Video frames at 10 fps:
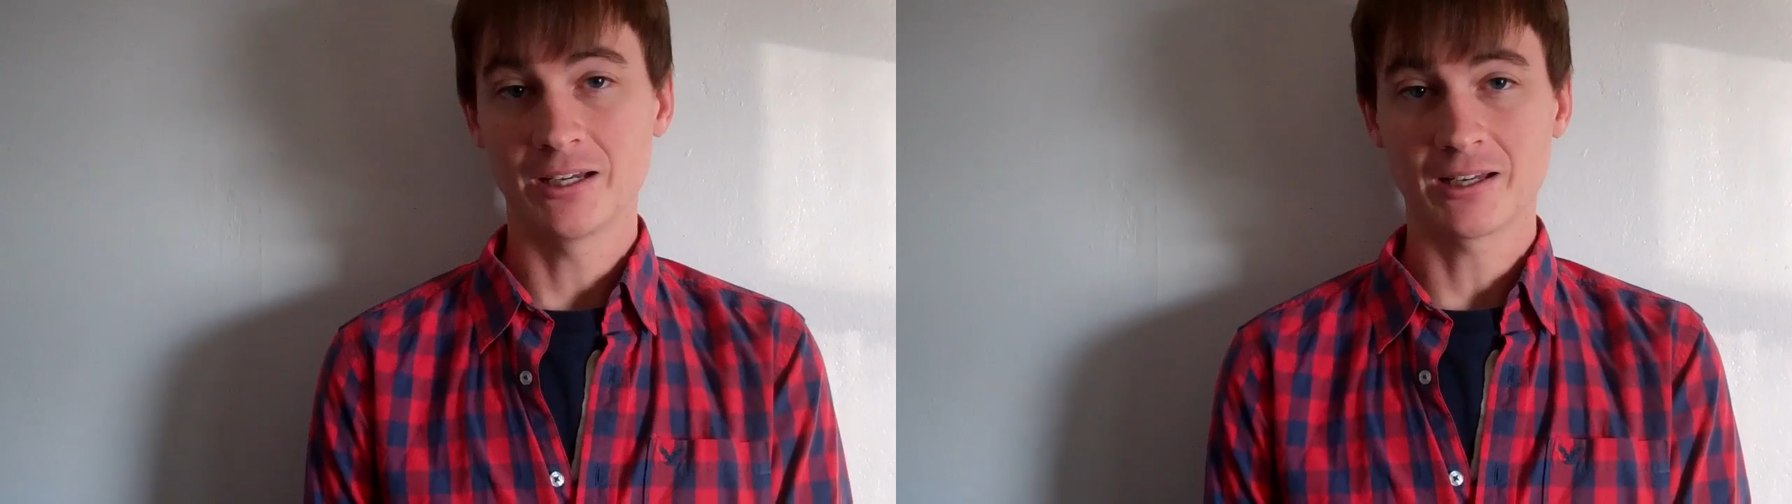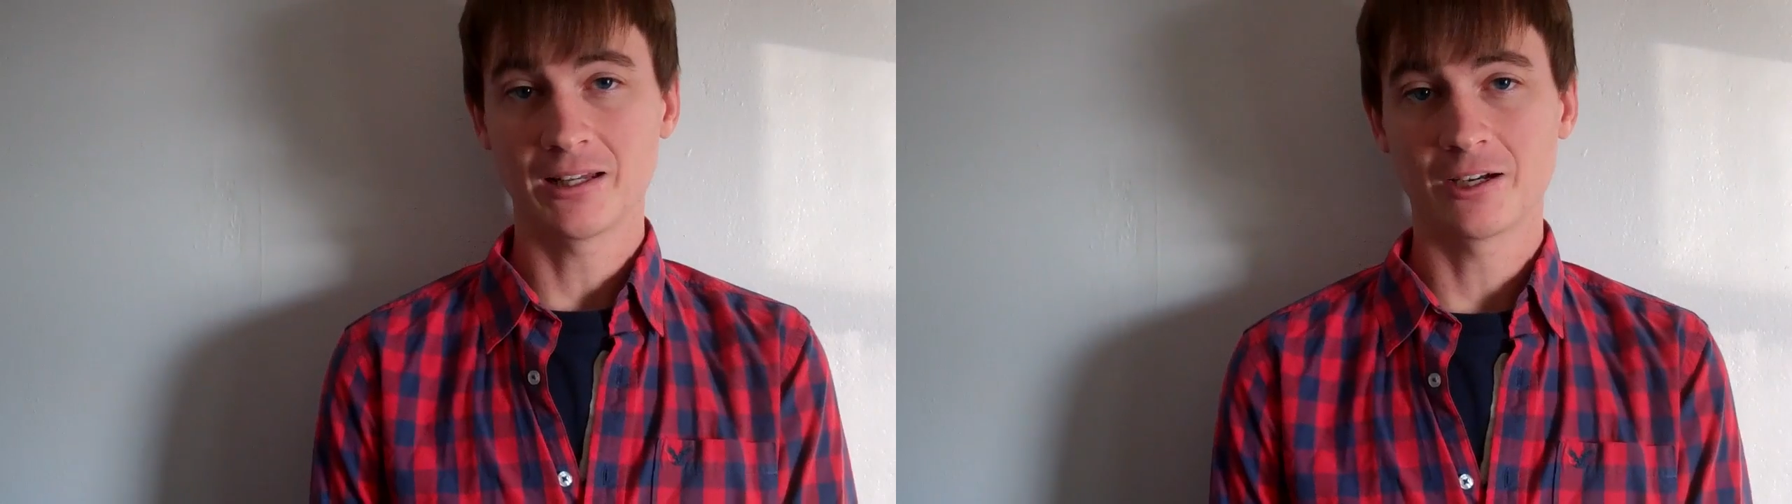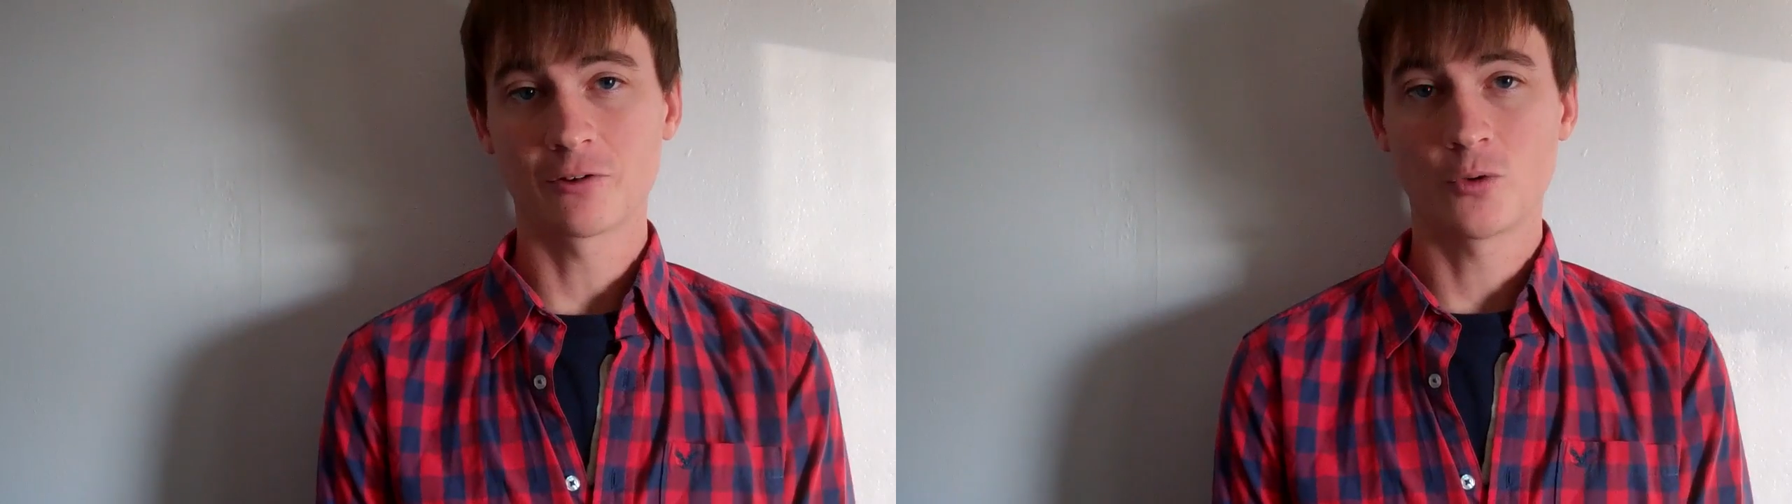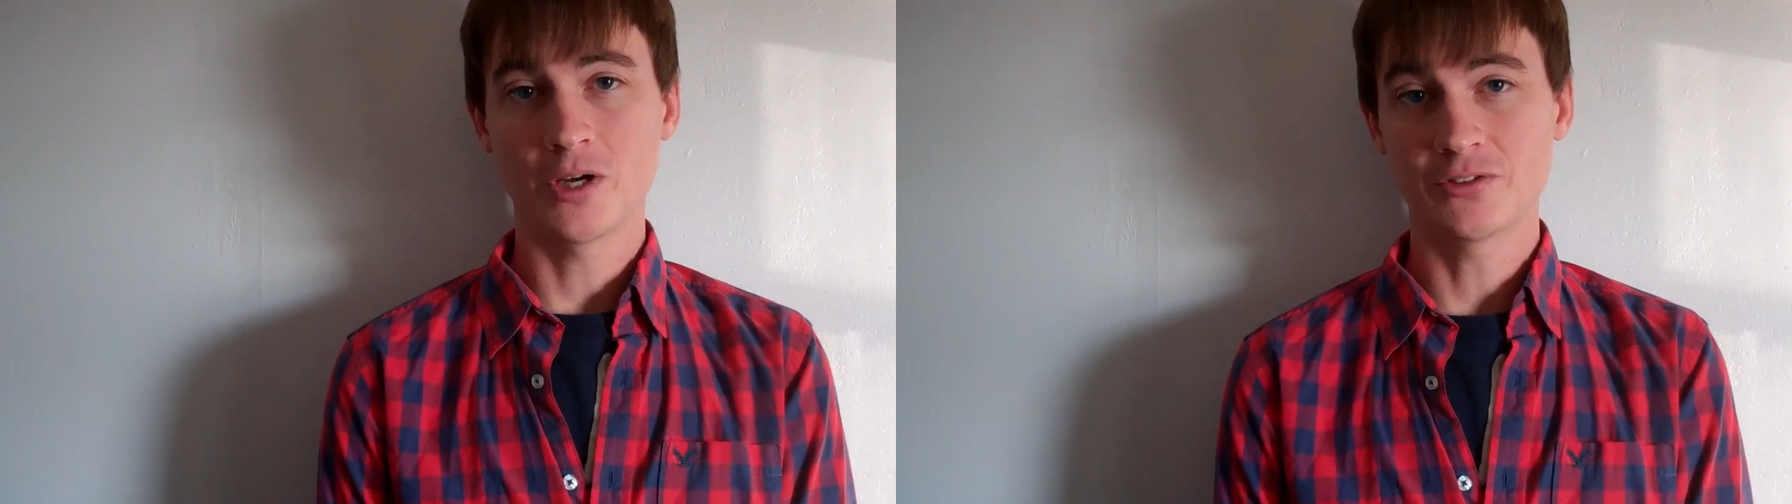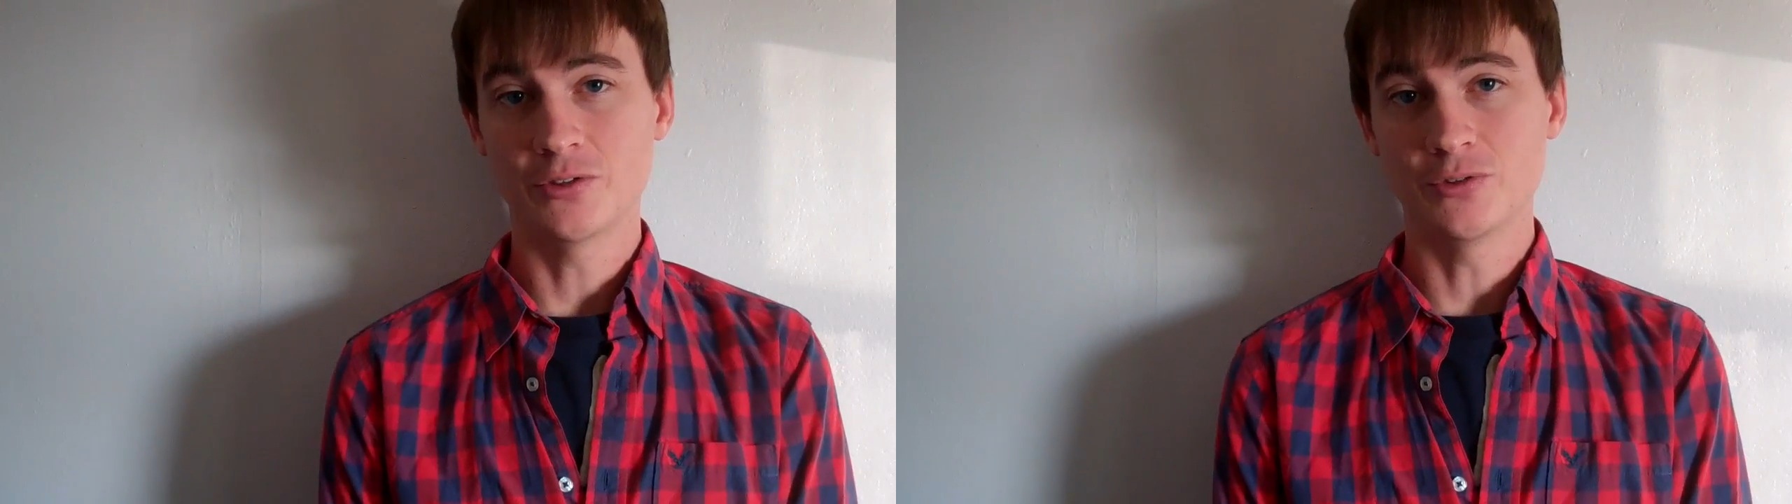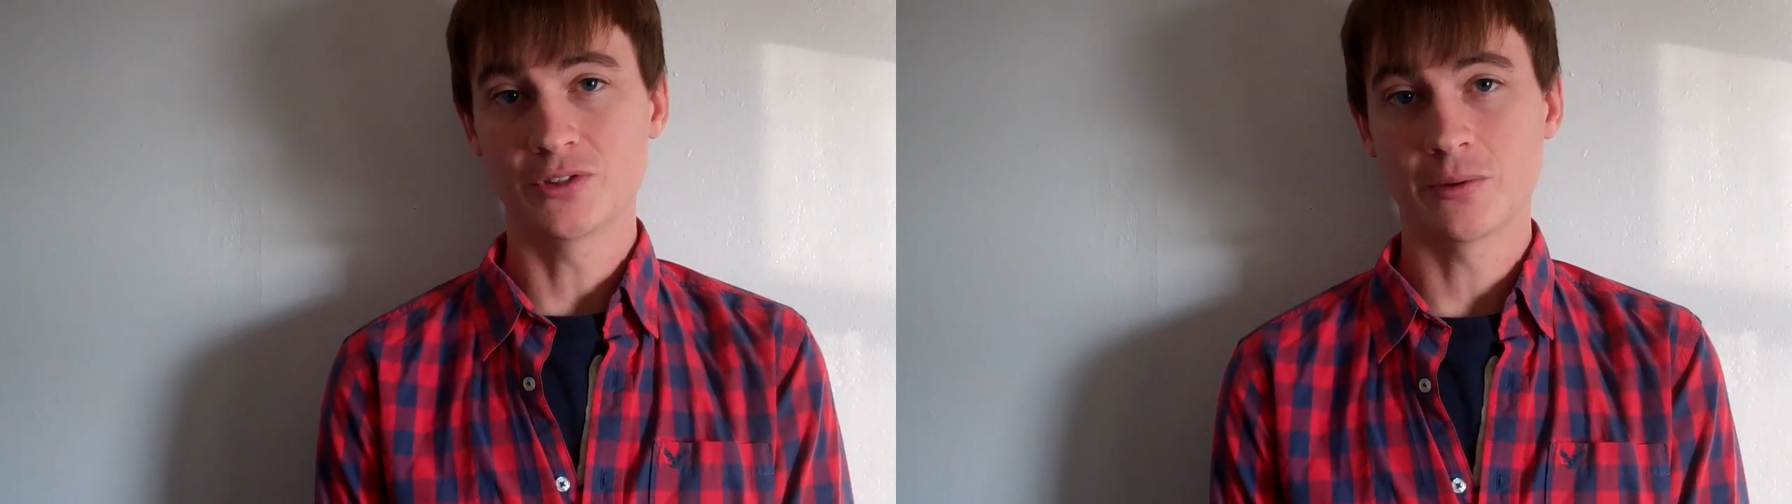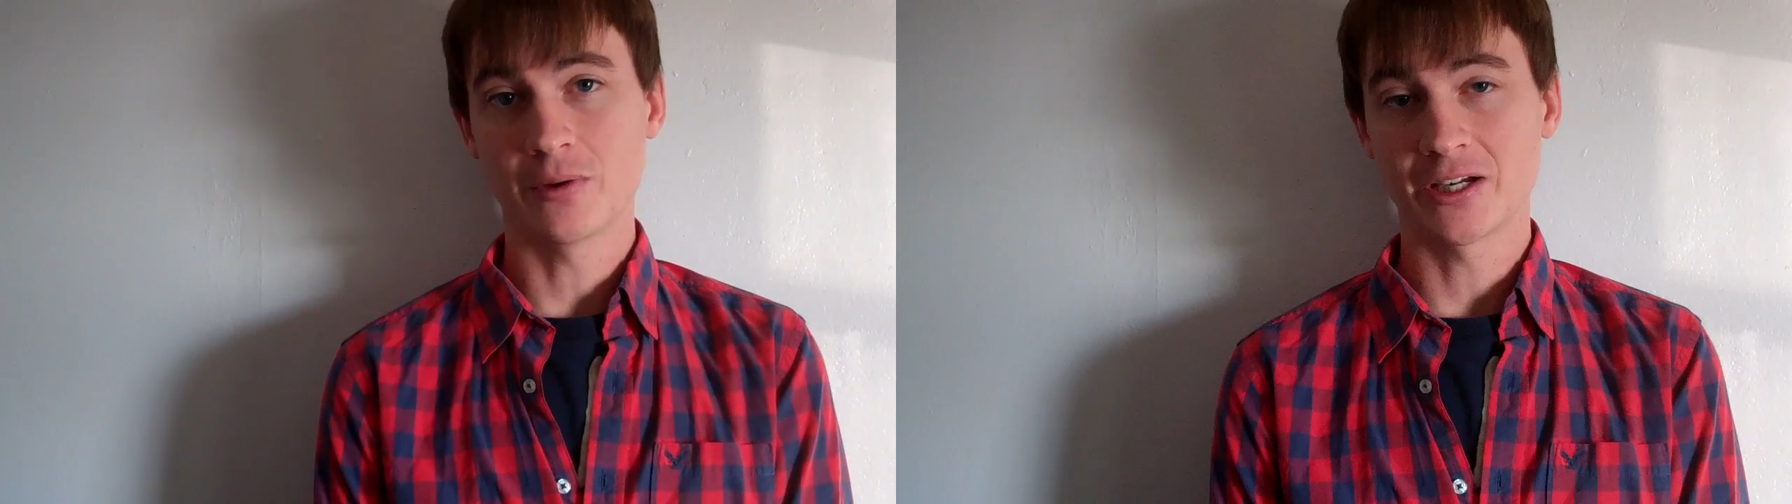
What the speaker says: And I get a lot of requests to do some